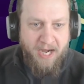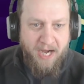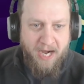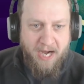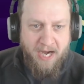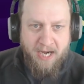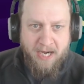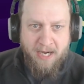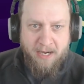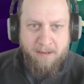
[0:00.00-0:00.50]

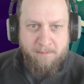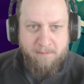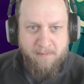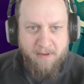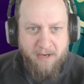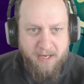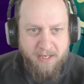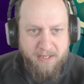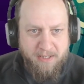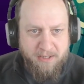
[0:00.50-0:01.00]

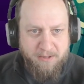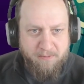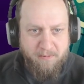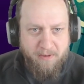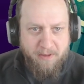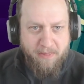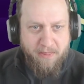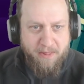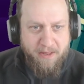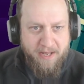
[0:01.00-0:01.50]
There's
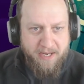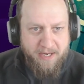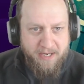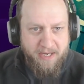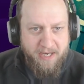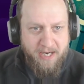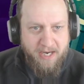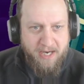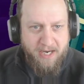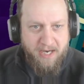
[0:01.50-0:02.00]
one thing
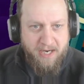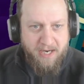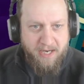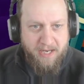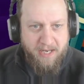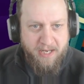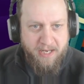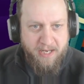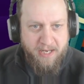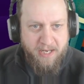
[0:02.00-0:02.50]

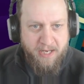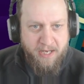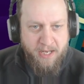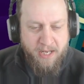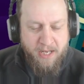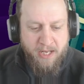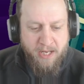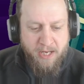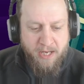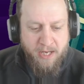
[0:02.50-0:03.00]
I
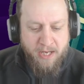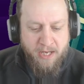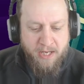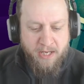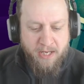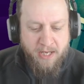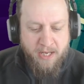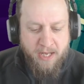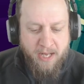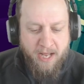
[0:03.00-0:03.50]

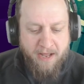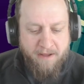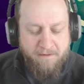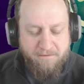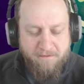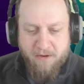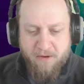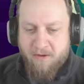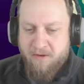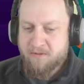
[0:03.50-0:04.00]
have
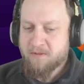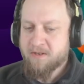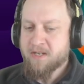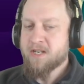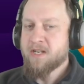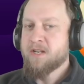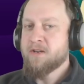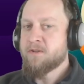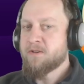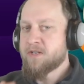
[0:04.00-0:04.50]
not
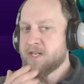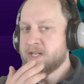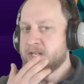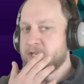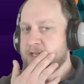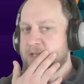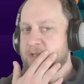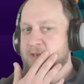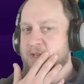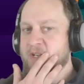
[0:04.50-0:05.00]
really looked
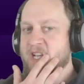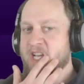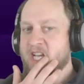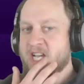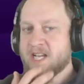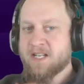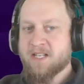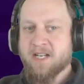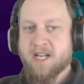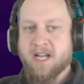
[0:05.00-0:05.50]
into
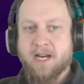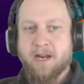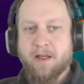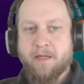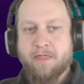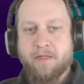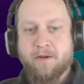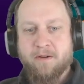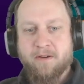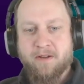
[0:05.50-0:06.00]
yet, and I
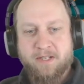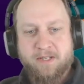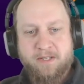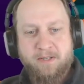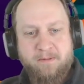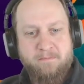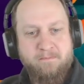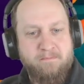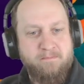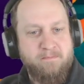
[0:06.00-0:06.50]
thought
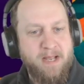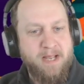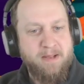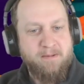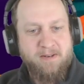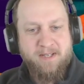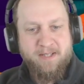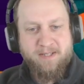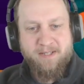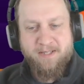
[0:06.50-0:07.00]

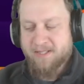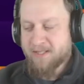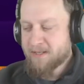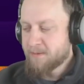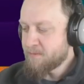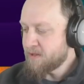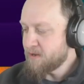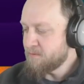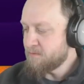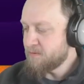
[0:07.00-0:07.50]
maybe this is
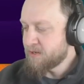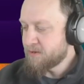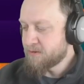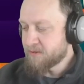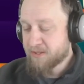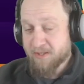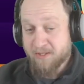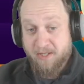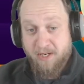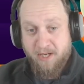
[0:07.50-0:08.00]
something we
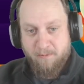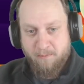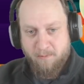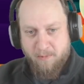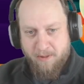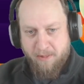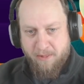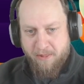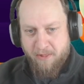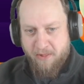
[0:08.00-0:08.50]
could start
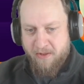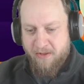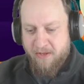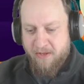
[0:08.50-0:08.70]
with.